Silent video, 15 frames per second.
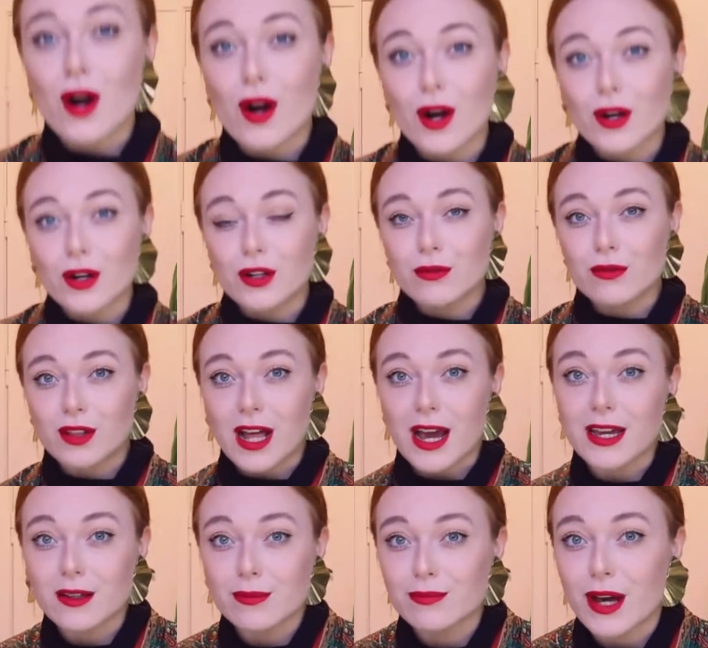are,
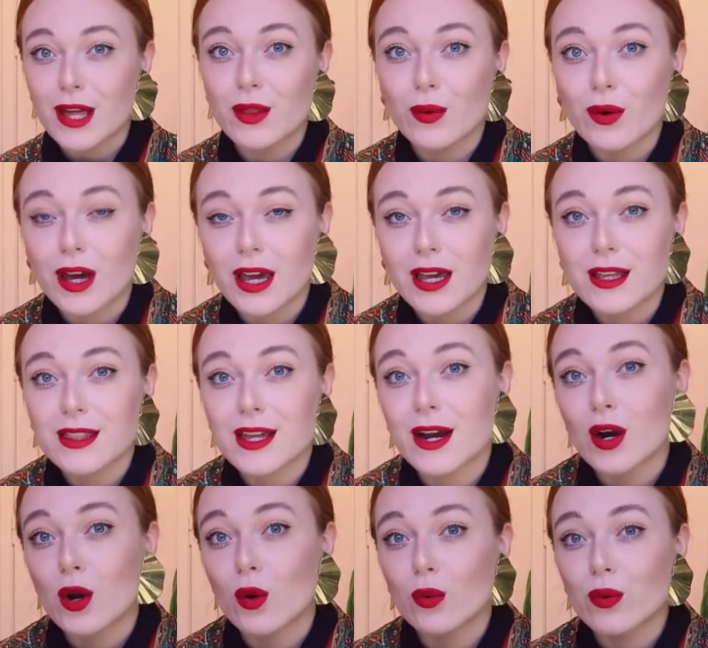like, by the way,
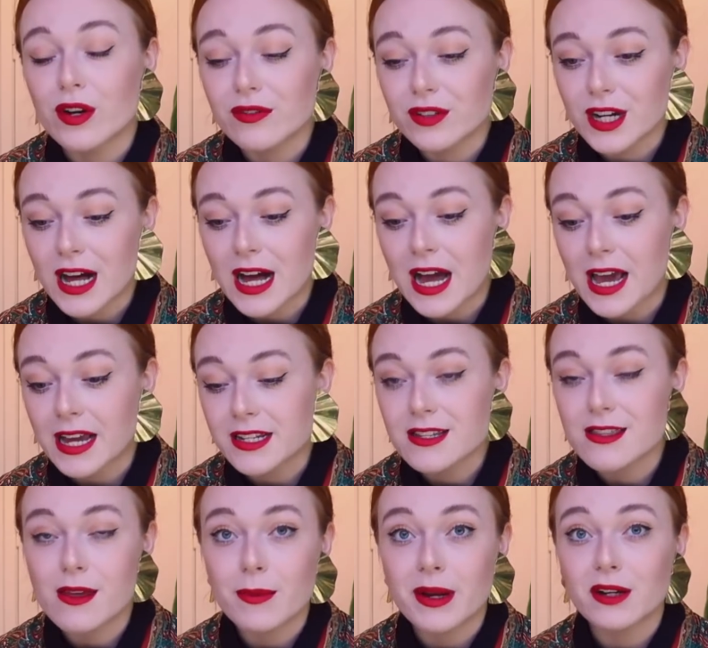they're one of a
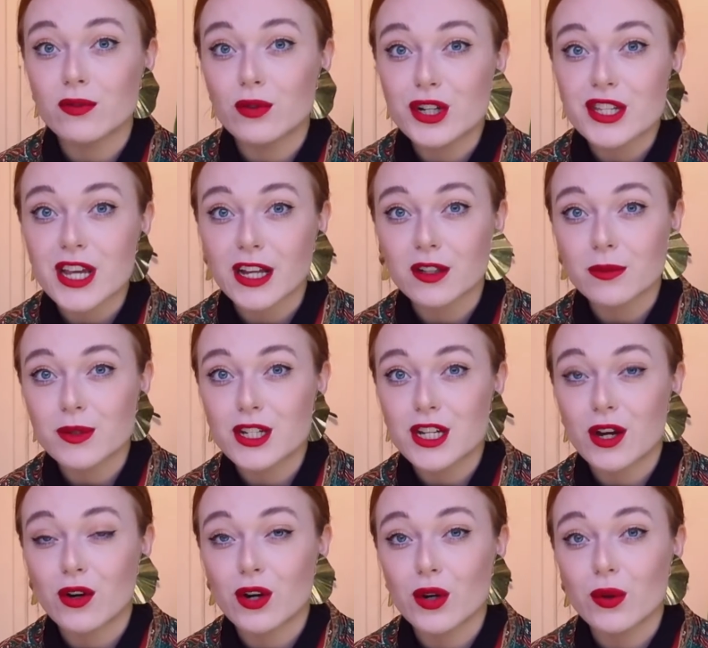kind. They're made of recycled
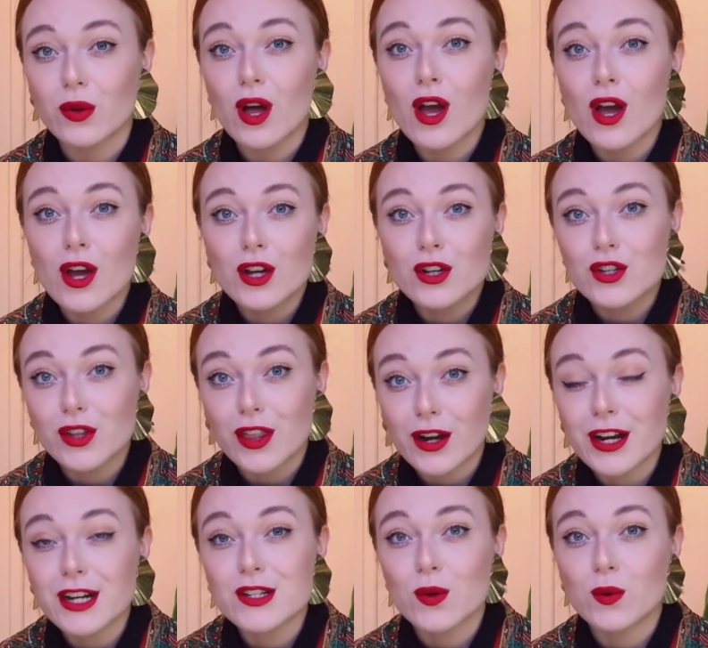material, so
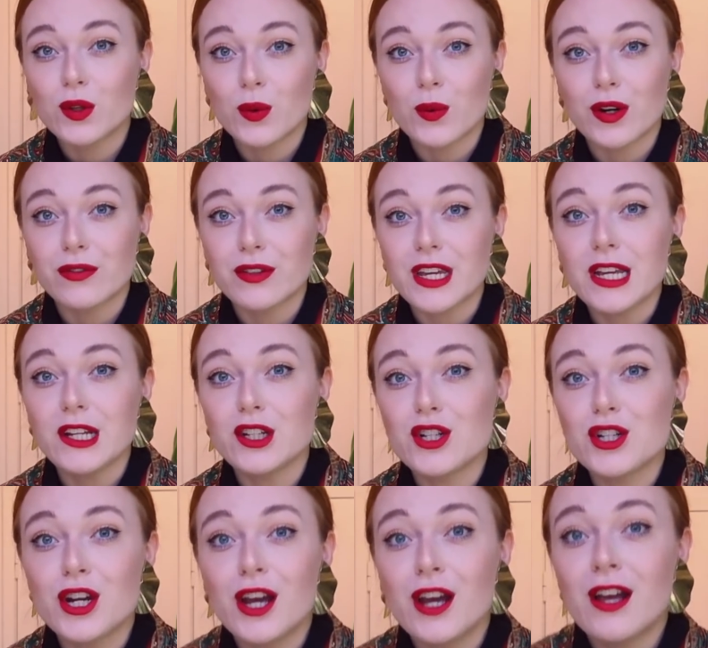there is only one of
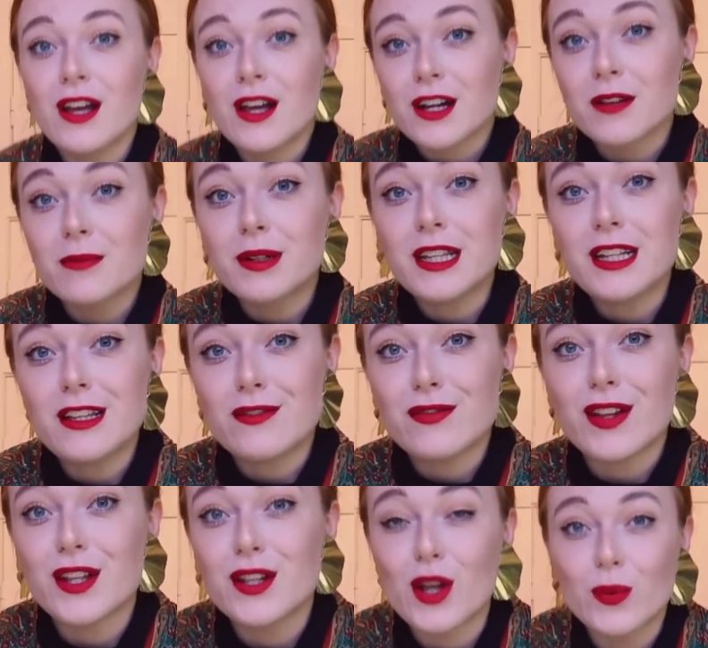each. Completely
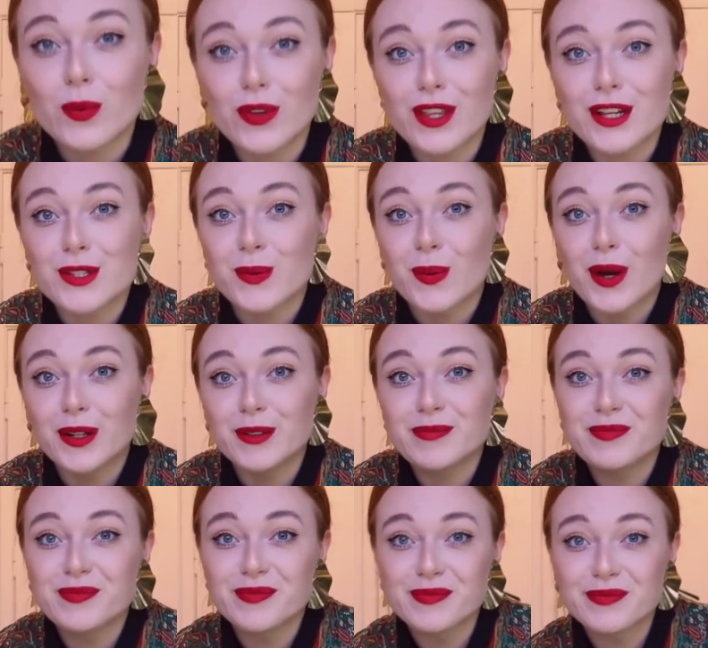fell in love with this
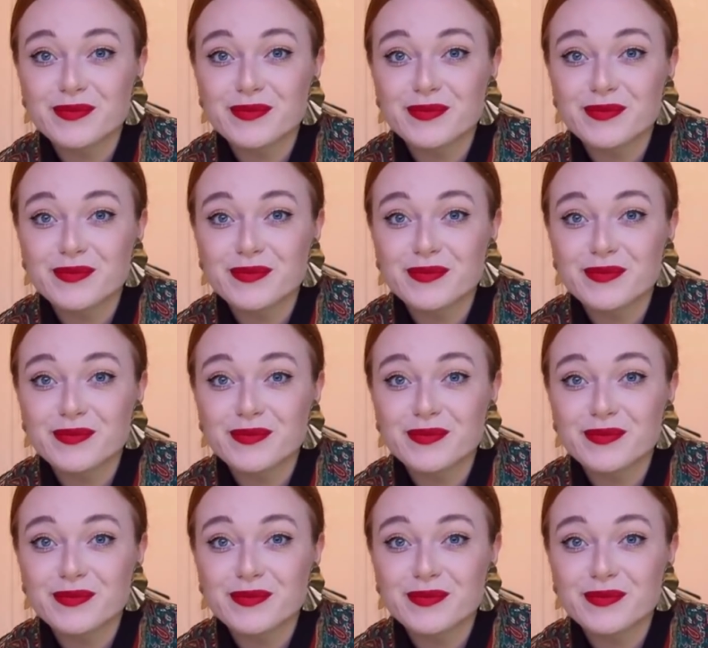one.